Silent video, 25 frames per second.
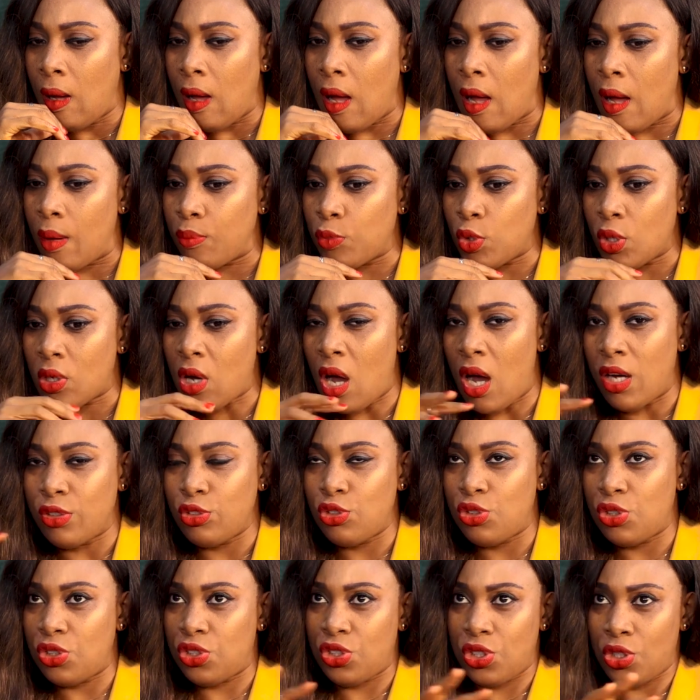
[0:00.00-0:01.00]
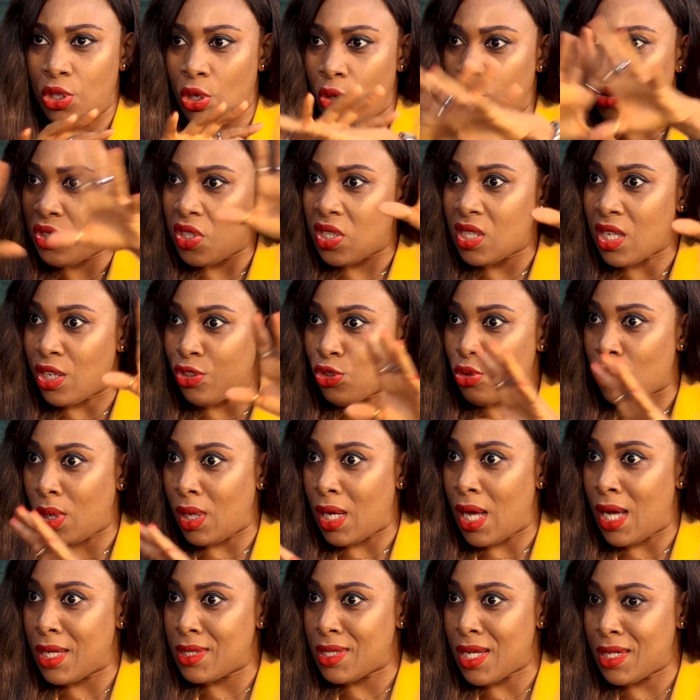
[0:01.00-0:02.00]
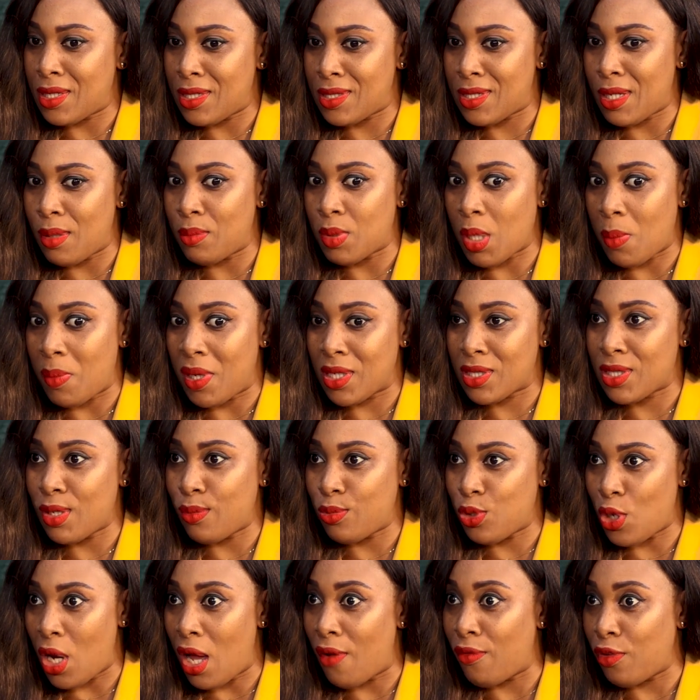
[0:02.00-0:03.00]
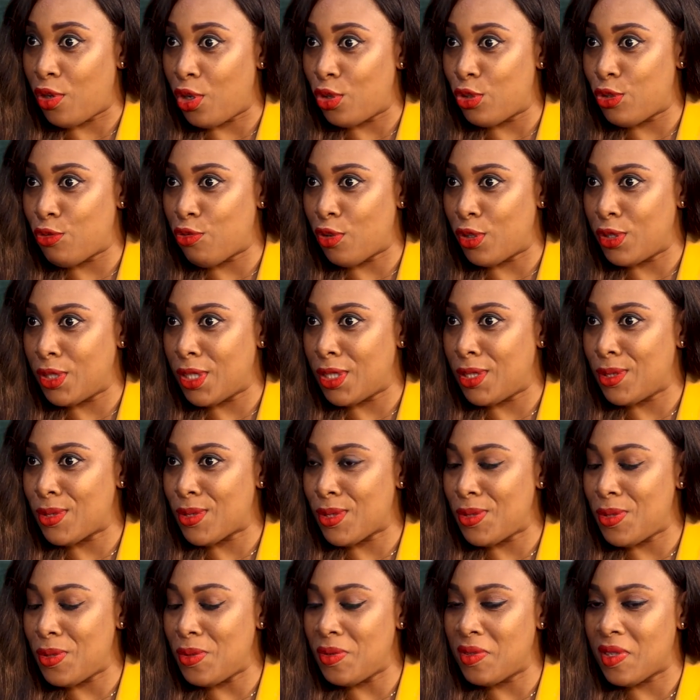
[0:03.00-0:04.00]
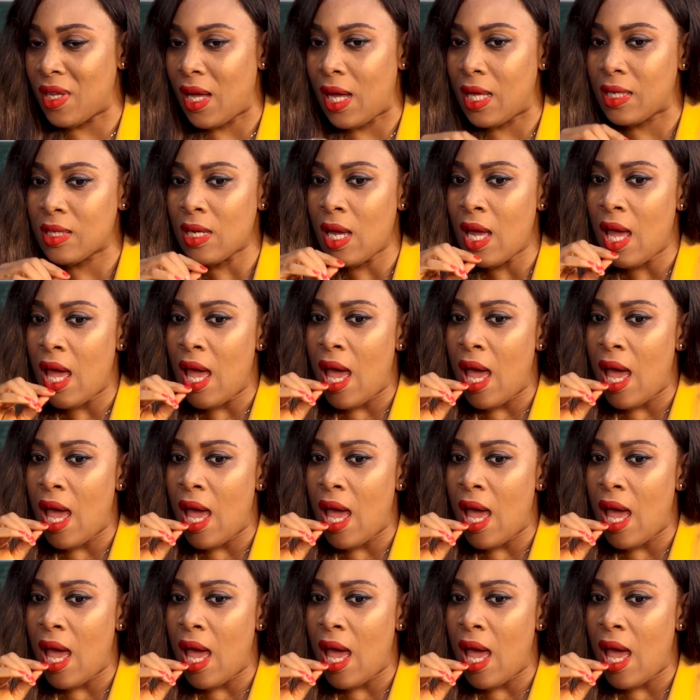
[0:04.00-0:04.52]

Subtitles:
You can't just, decentralize at the same time, except you have huge funding to do that.